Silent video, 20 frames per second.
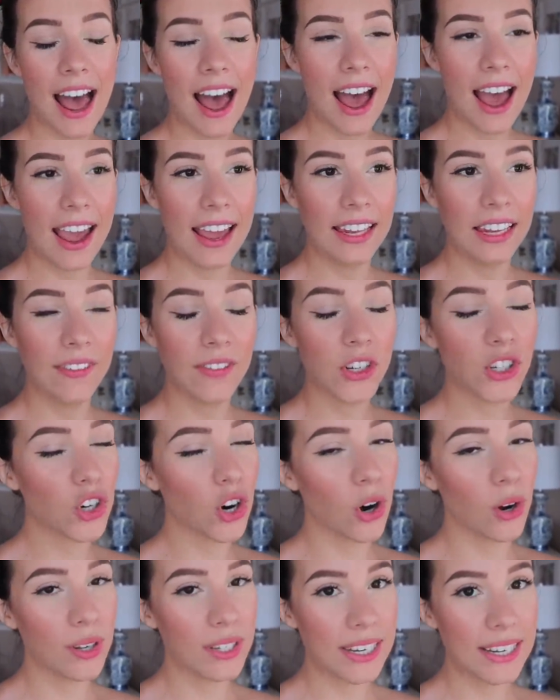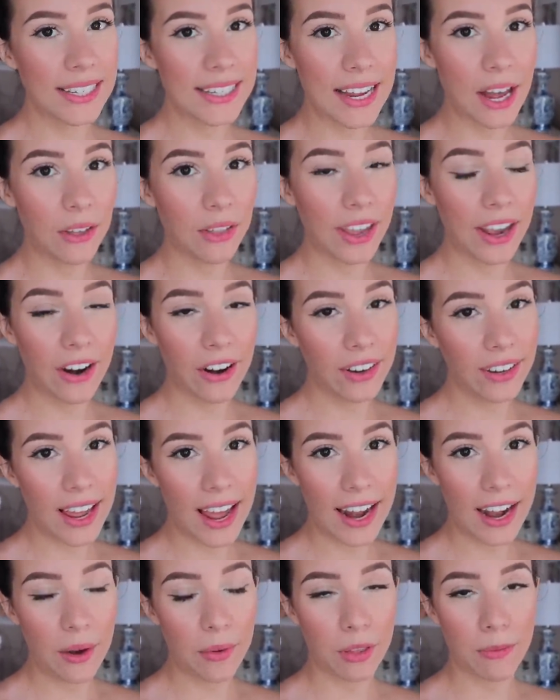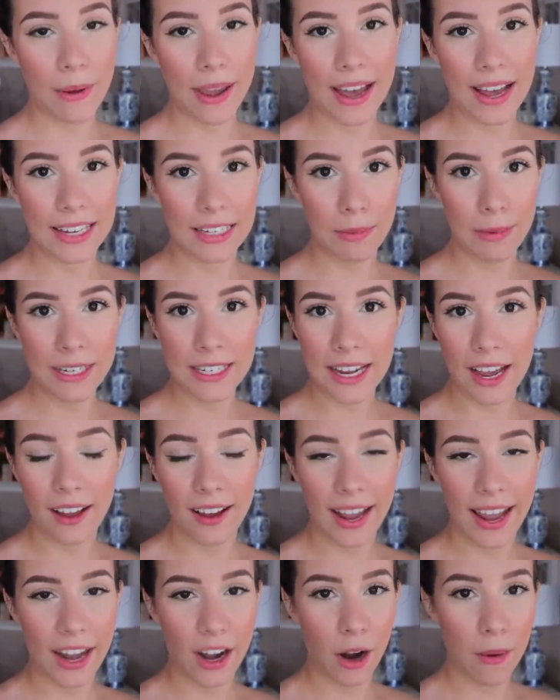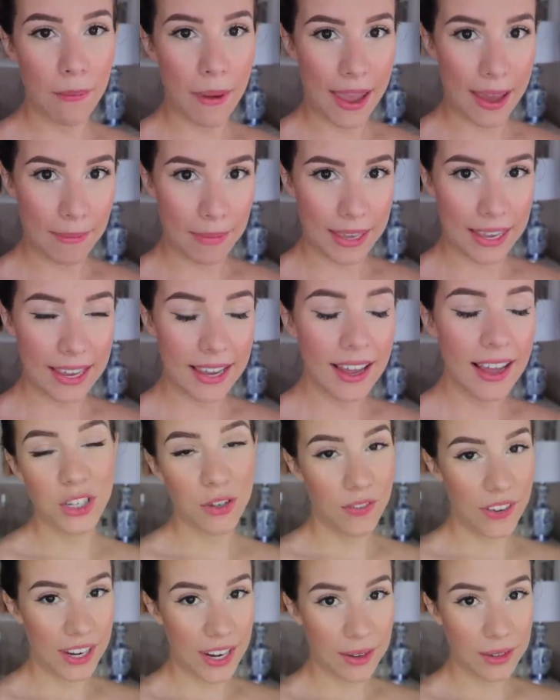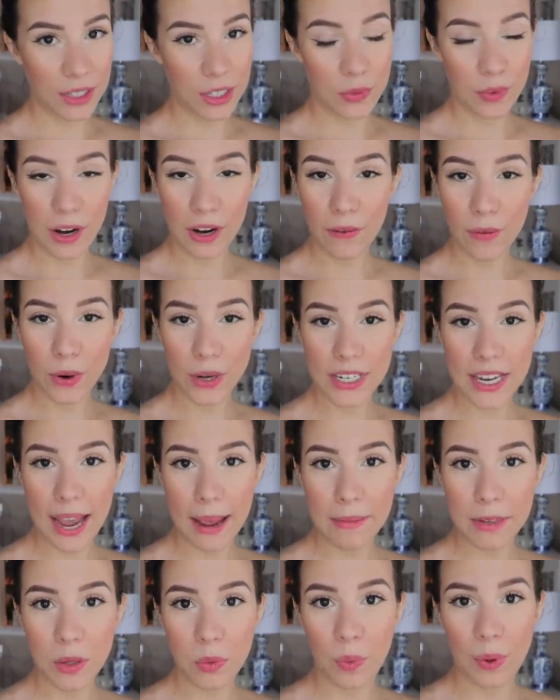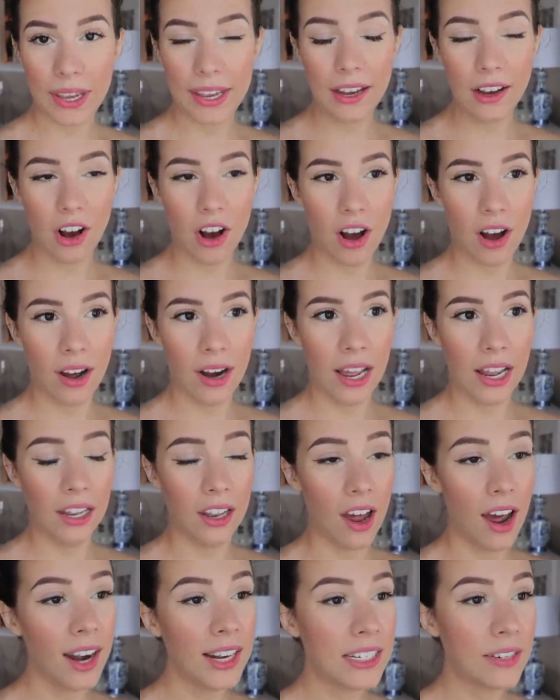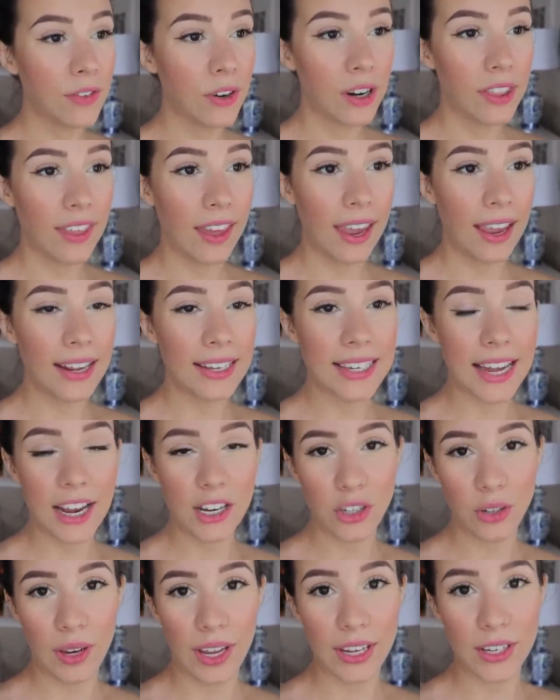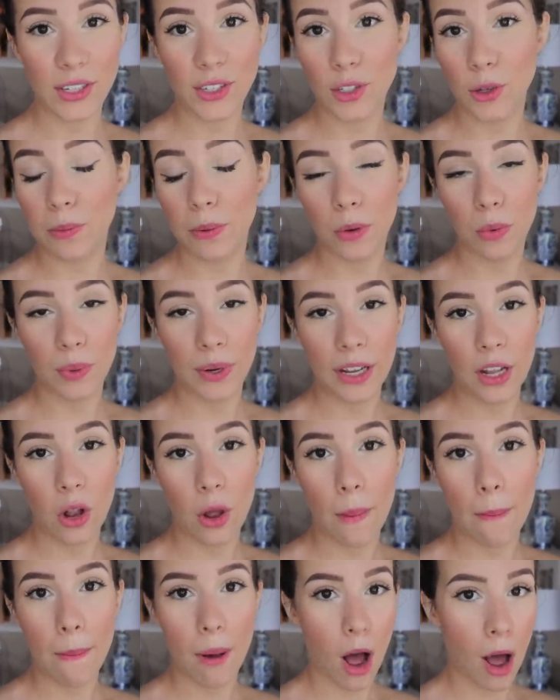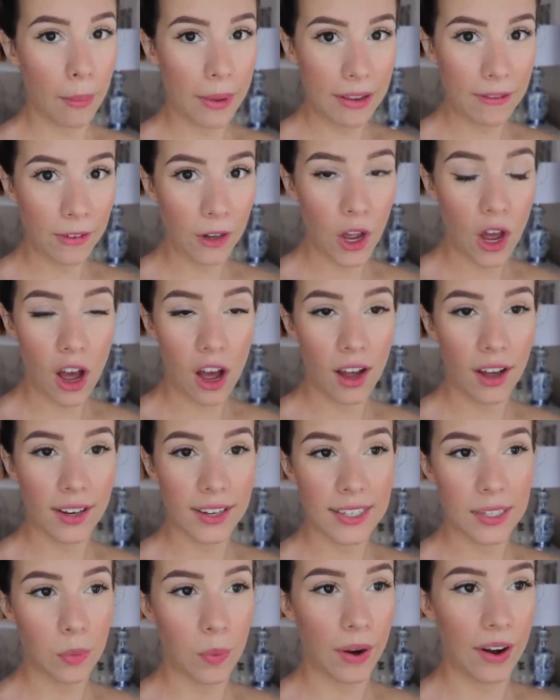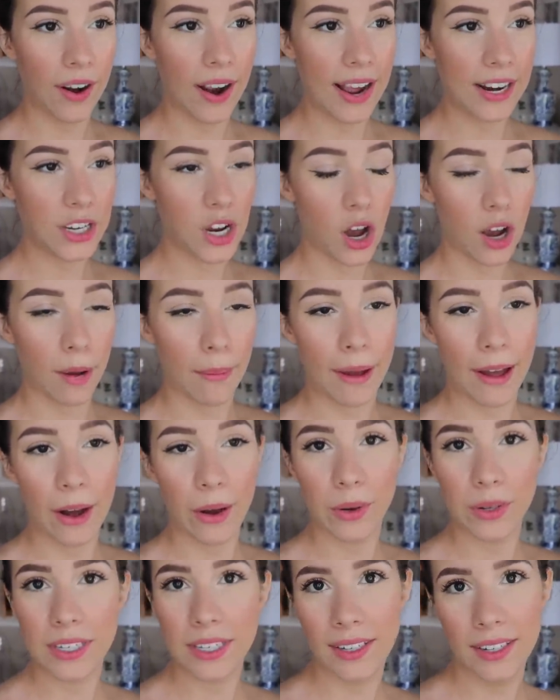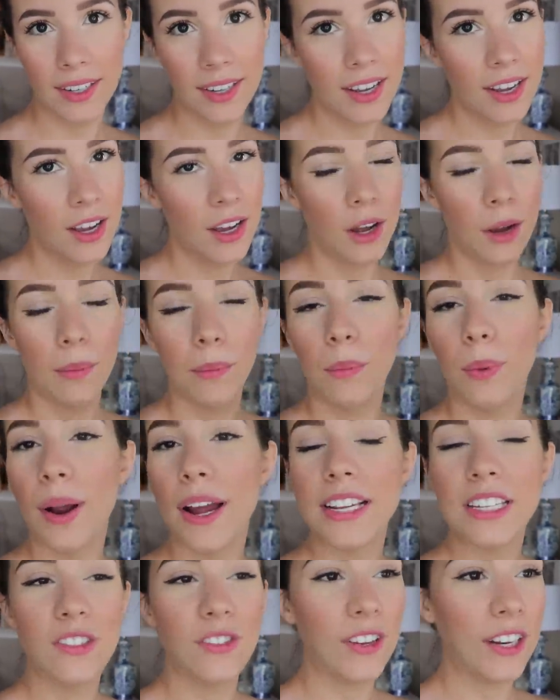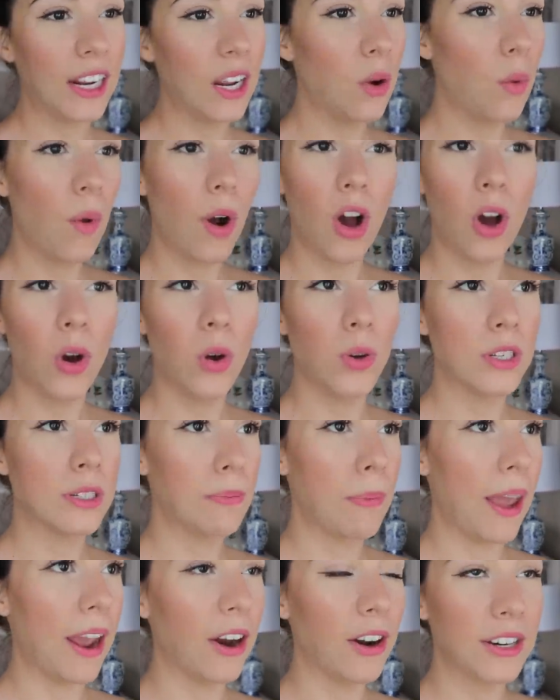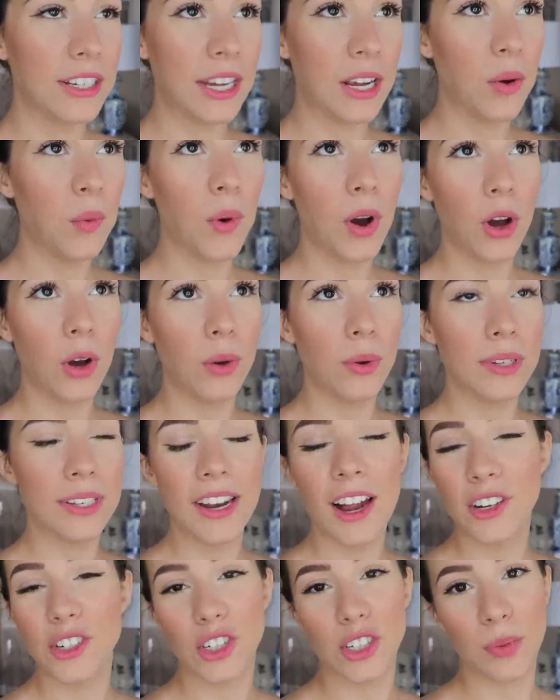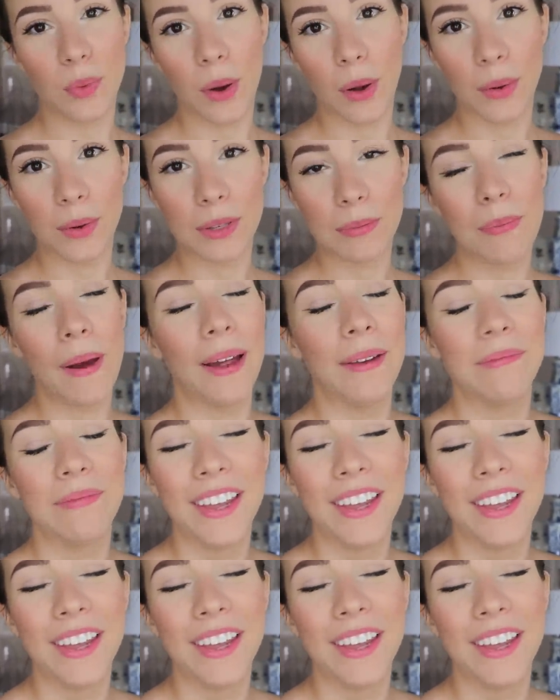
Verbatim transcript: I live in Charleston, South Carolina with my husband Doug and our baby. I do videos three or four times a week on a lot of different things. I do like super real mommy vlogs where I talk about breastfeeding woes, parenting woes, not just woes, but